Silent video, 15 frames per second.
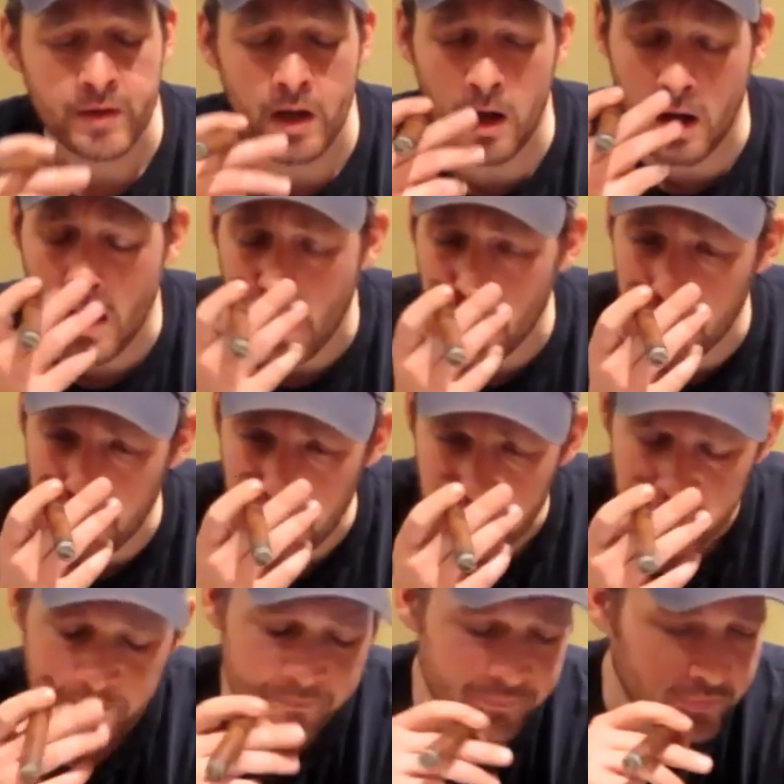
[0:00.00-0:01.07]

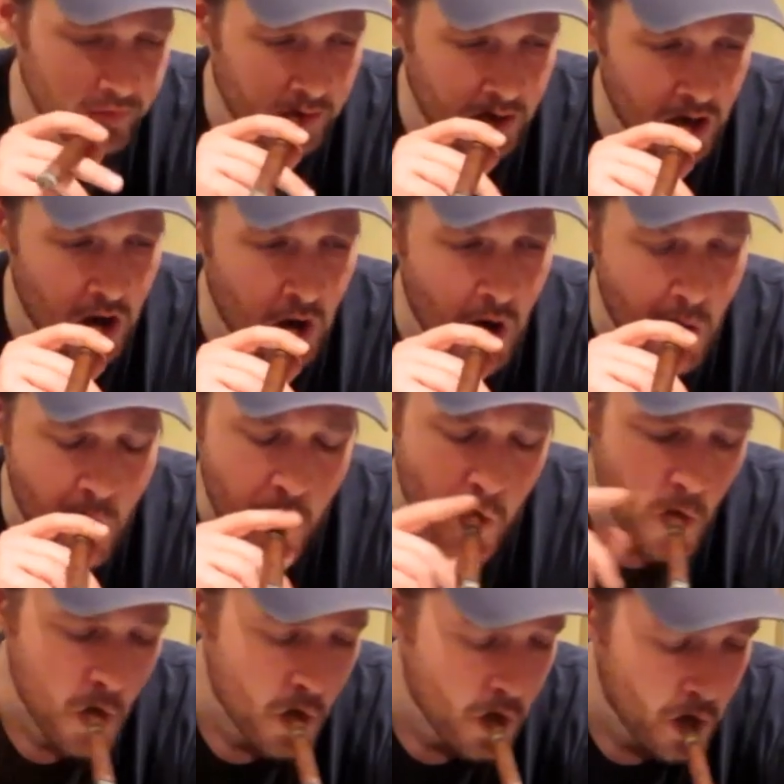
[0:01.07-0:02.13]
You know,
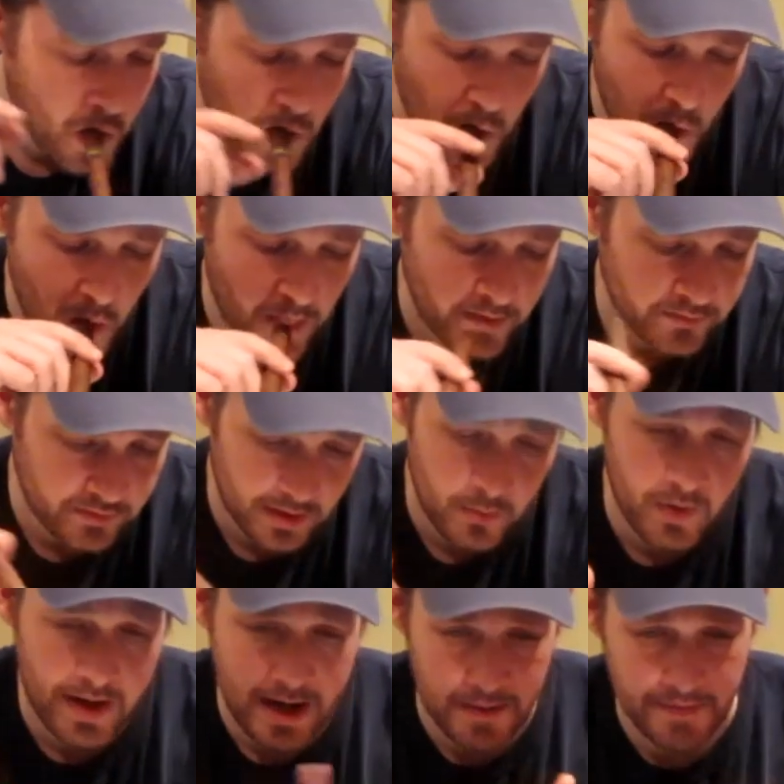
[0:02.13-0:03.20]
this thing
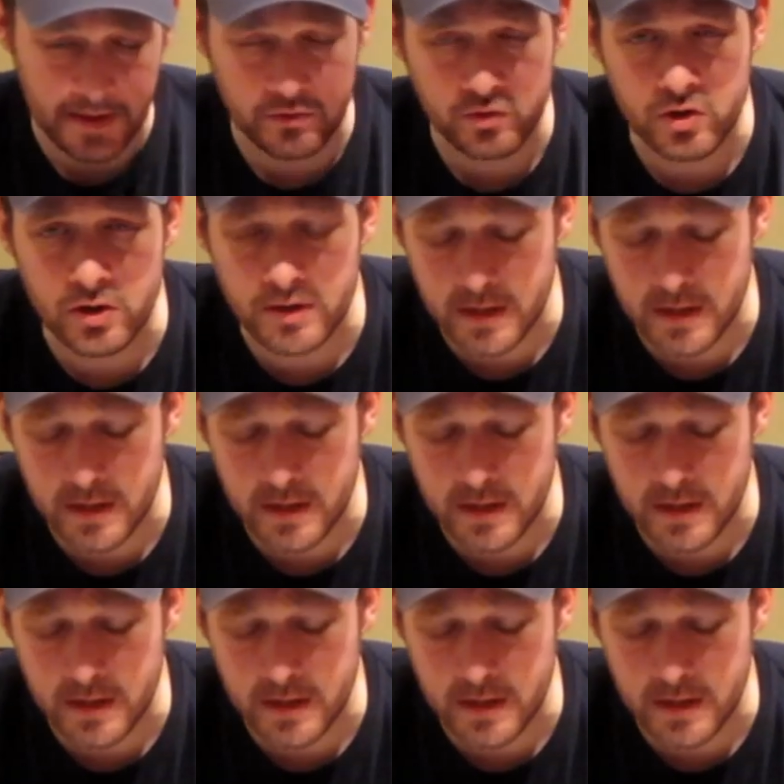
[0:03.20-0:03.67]
went out and that's good,